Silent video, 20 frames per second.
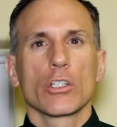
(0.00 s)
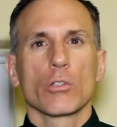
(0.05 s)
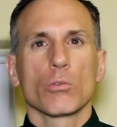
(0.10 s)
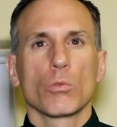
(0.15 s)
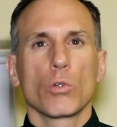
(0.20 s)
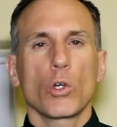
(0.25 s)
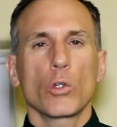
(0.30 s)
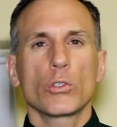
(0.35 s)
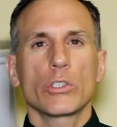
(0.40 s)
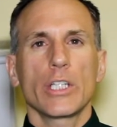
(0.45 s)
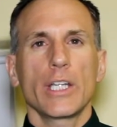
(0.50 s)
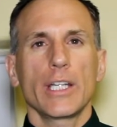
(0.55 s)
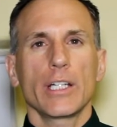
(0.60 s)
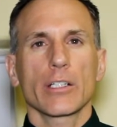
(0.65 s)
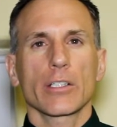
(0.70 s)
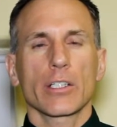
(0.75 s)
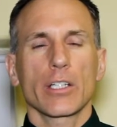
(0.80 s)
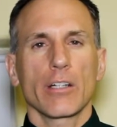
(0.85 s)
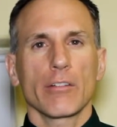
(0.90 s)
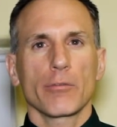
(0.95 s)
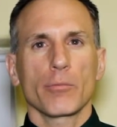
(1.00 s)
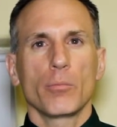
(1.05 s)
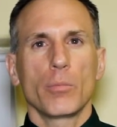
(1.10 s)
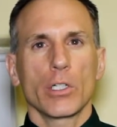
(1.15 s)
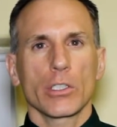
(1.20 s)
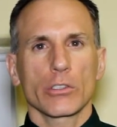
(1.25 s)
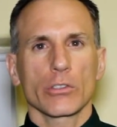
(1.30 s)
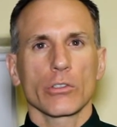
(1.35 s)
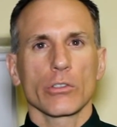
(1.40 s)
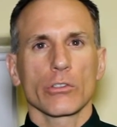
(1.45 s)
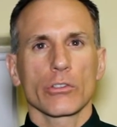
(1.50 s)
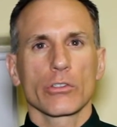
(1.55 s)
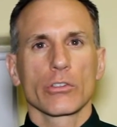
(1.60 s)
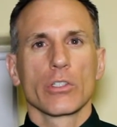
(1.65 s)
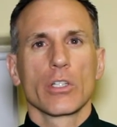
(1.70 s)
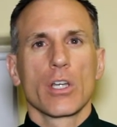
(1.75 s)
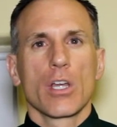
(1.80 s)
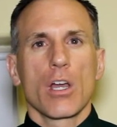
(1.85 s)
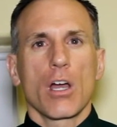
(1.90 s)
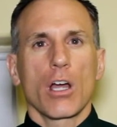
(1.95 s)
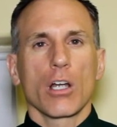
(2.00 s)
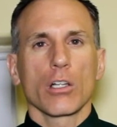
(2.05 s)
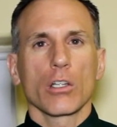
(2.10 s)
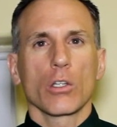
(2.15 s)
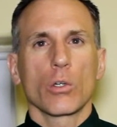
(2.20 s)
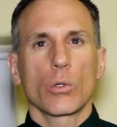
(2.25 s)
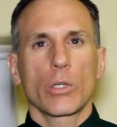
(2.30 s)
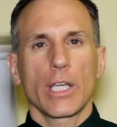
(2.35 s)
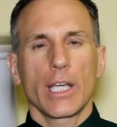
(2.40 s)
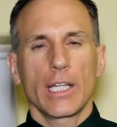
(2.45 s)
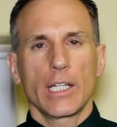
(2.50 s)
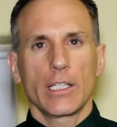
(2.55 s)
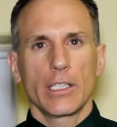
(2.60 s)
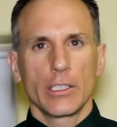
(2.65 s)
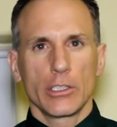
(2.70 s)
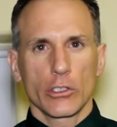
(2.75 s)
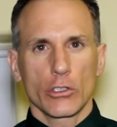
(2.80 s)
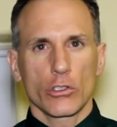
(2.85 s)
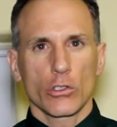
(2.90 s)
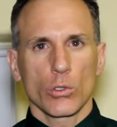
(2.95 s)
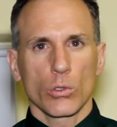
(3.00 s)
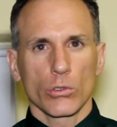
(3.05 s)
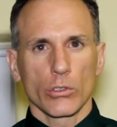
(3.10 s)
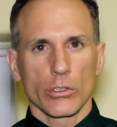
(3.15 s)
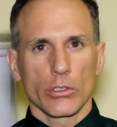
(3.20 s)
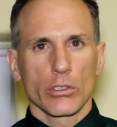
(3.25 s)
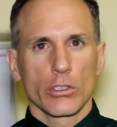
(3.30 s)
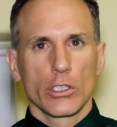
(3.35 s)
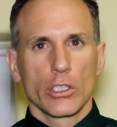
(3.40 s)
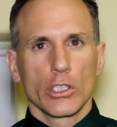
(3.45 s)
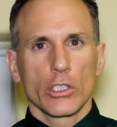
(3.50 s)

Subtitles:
The rotator cuff muscles are located in the shoulder.